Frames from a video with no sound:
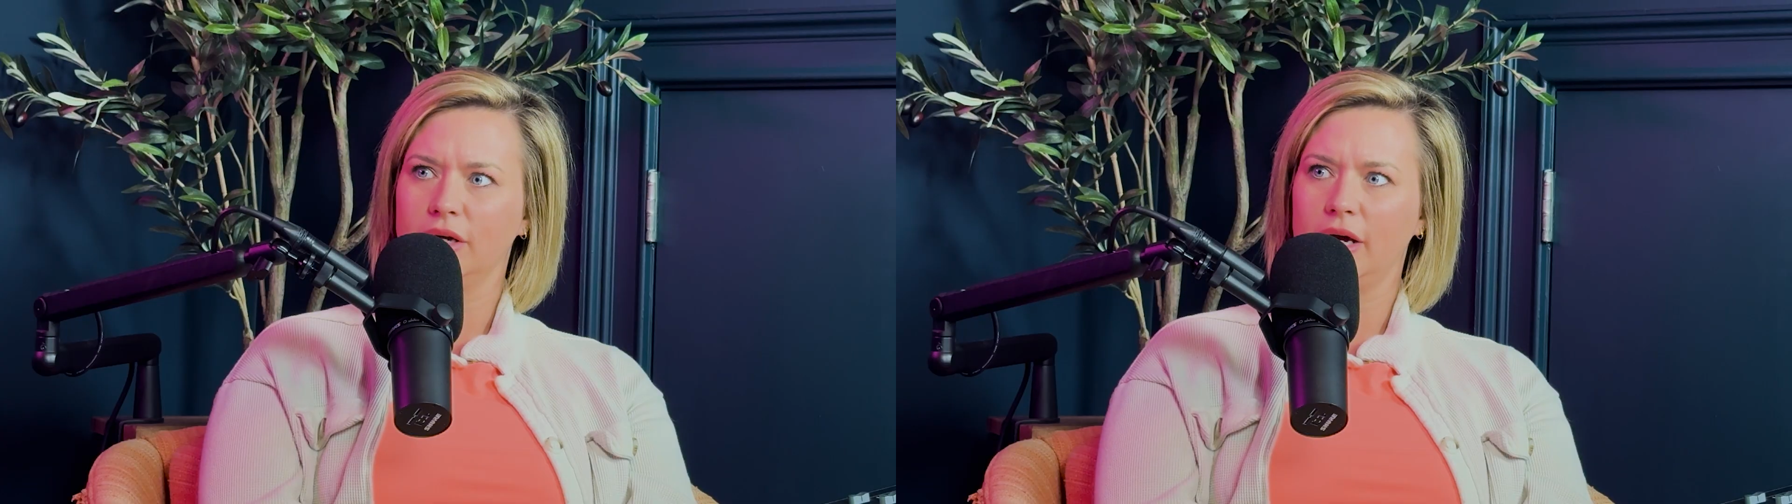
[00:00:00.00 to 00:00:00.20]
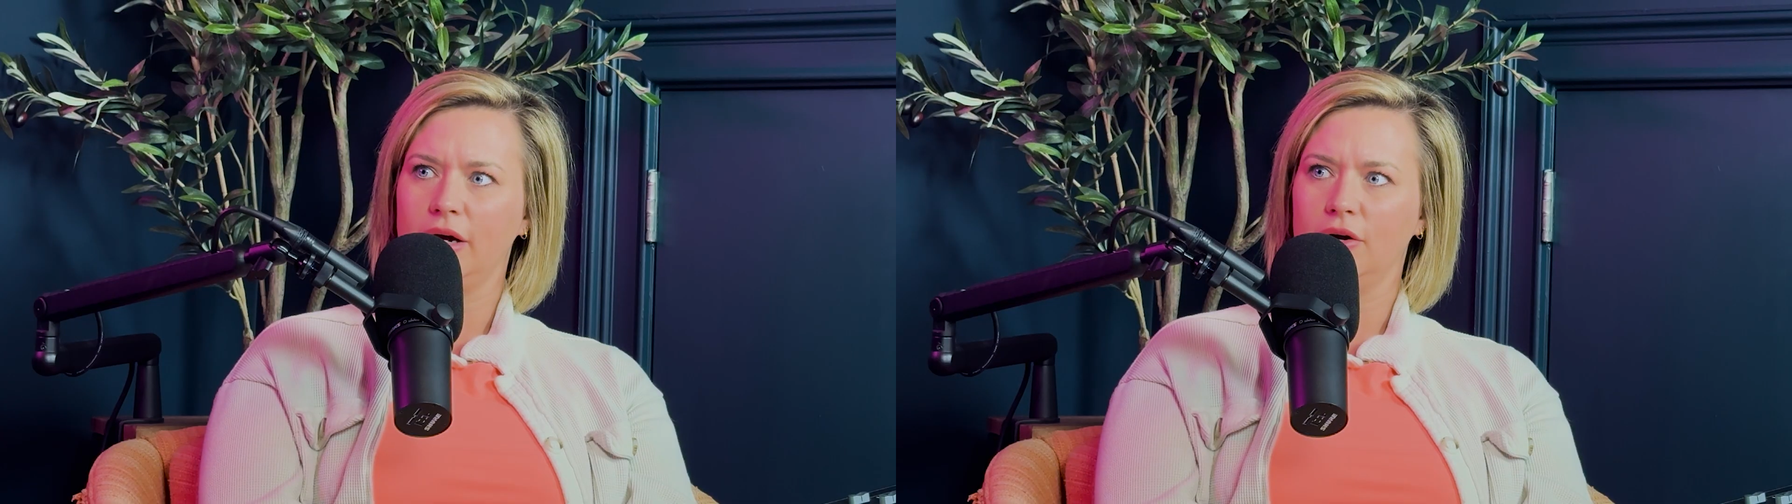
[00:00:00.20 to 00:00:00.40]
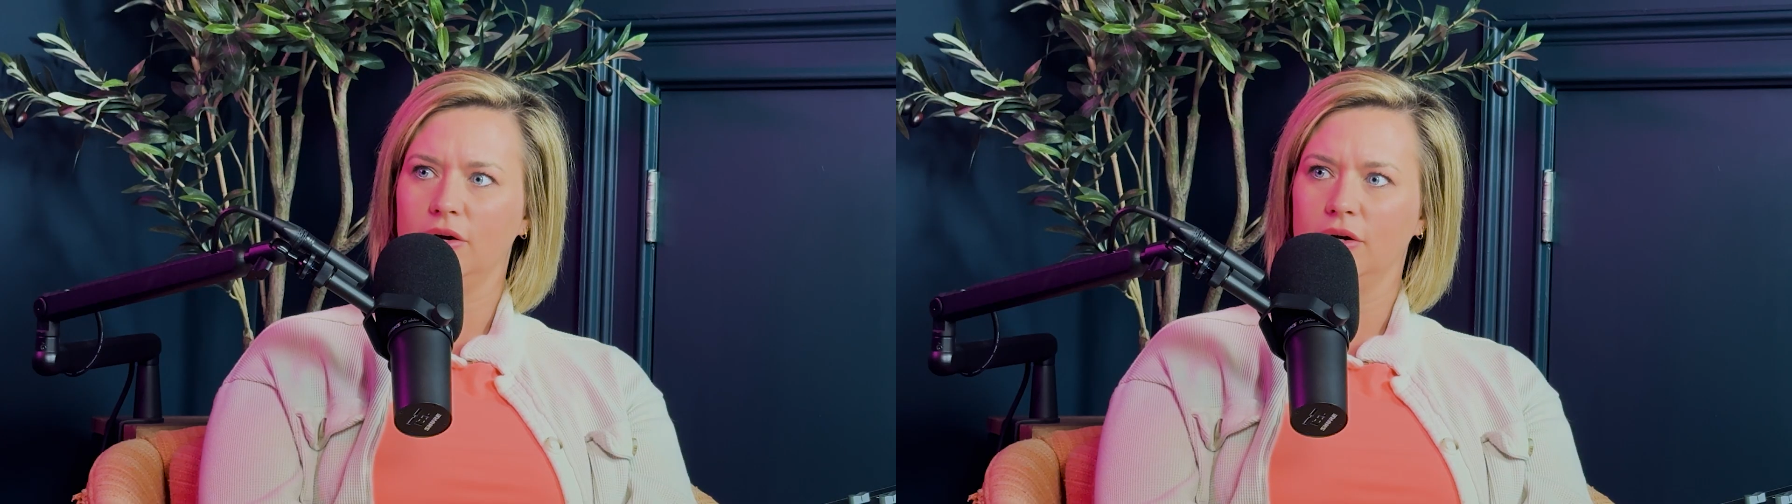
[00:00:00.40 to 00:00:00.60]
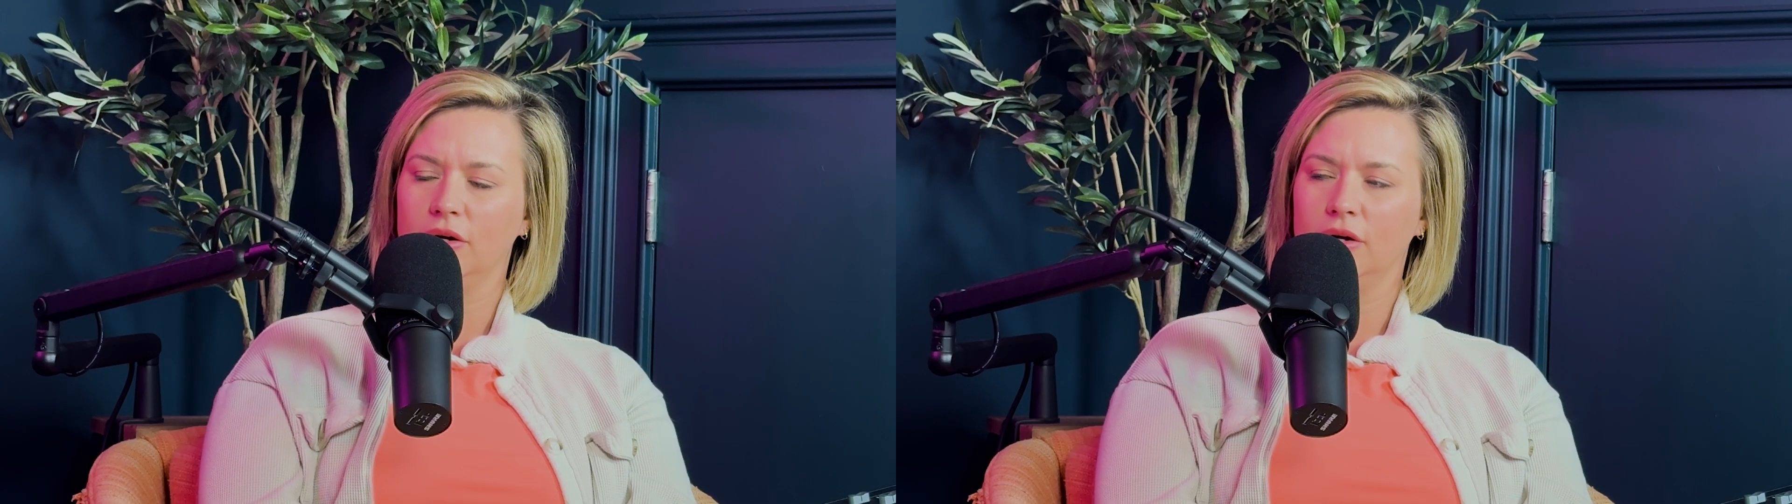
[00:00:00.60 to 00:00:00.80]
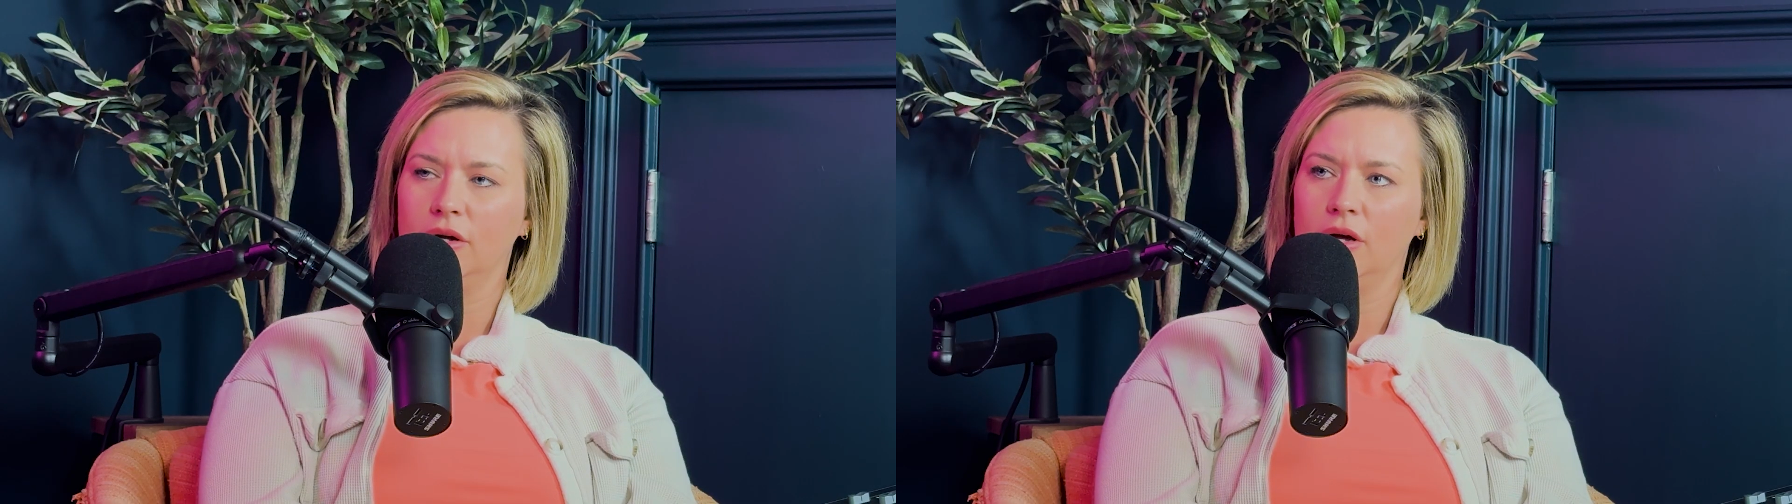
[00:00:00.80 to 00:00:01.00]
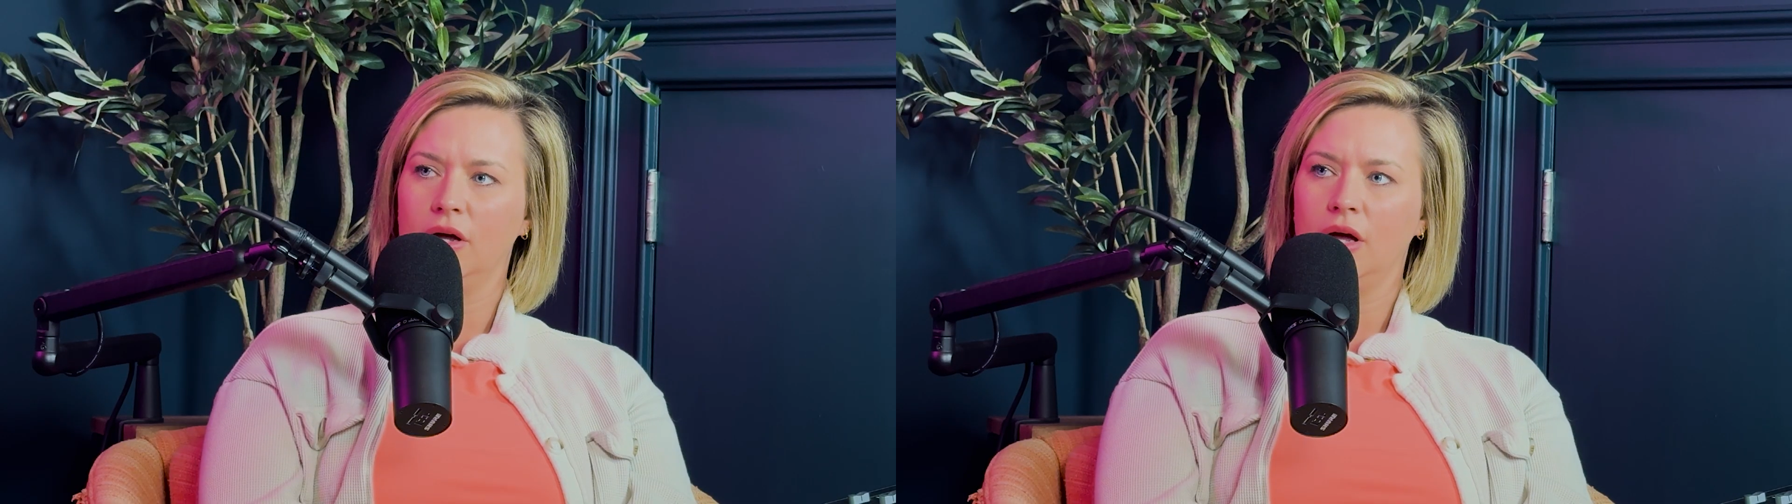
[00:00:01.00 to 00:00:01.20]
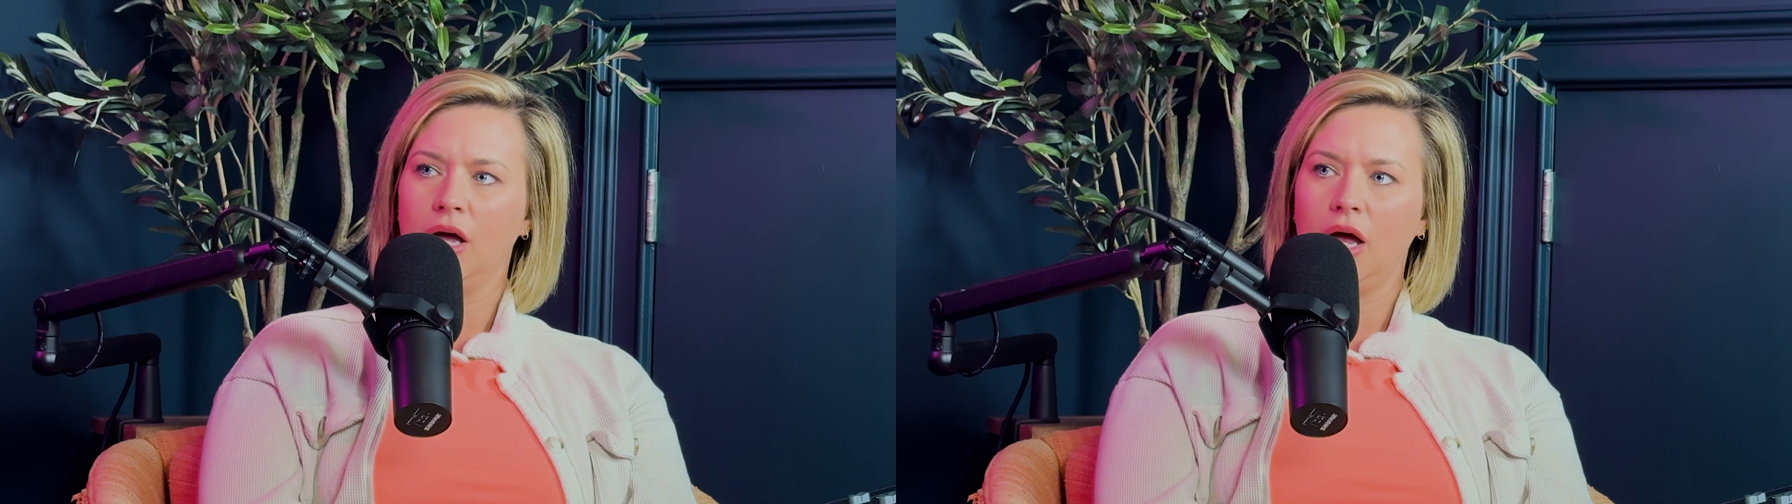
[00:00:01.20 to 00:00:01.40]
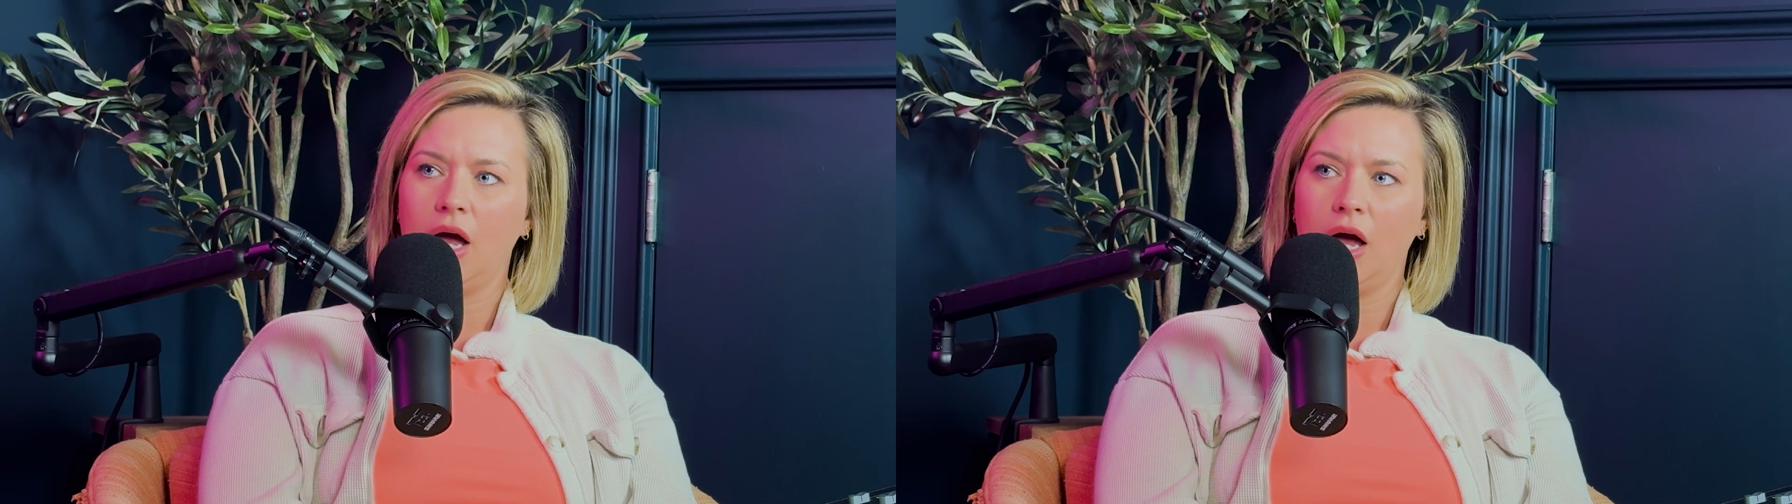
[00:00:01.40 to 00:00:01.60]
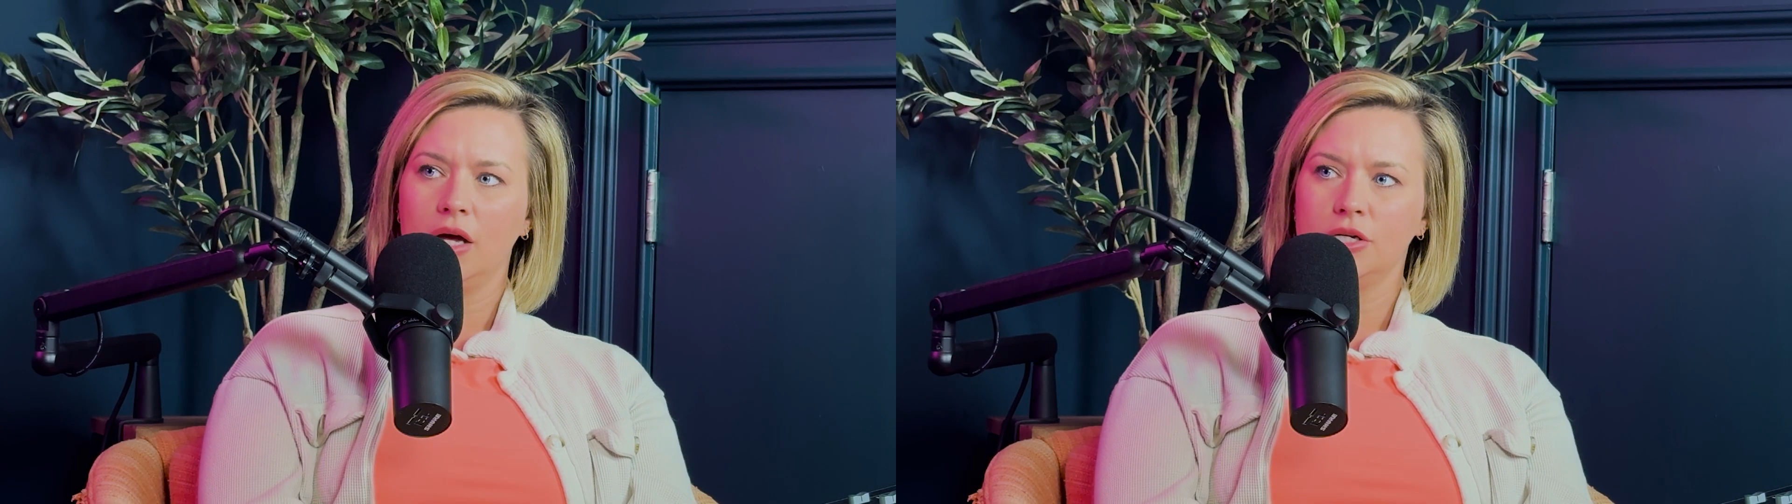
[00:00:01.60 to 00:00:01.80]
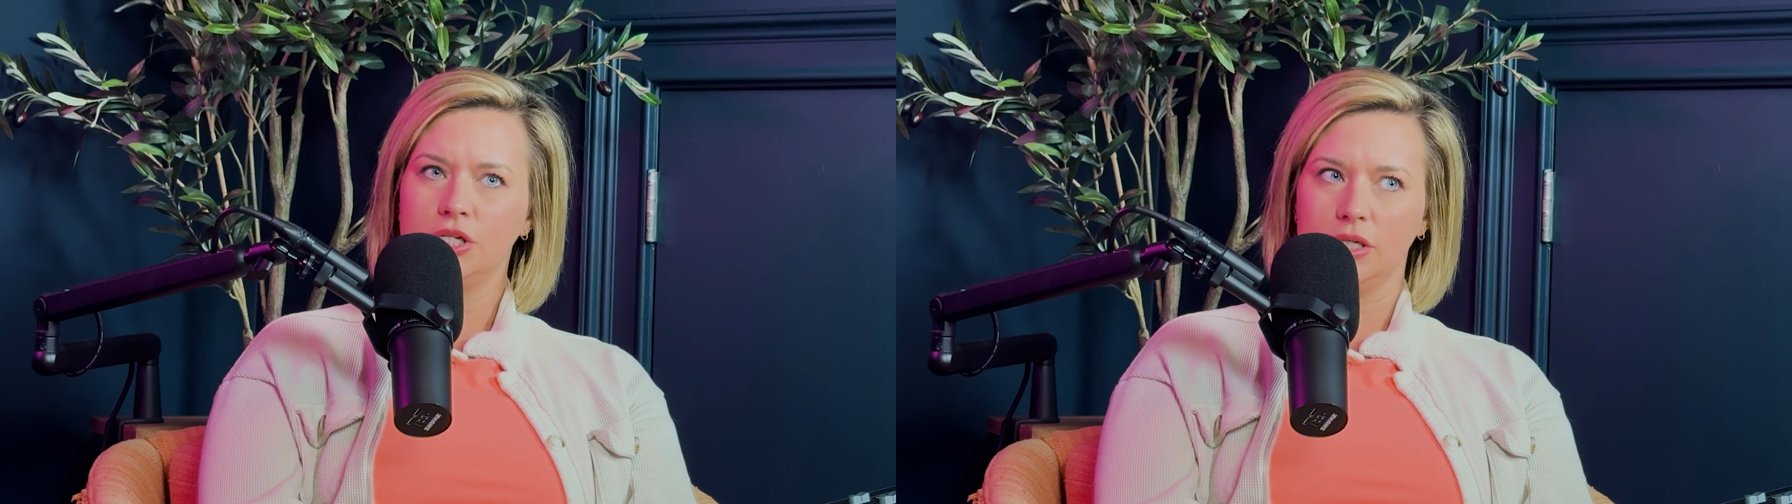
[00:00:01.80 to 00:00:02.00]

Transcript: care. She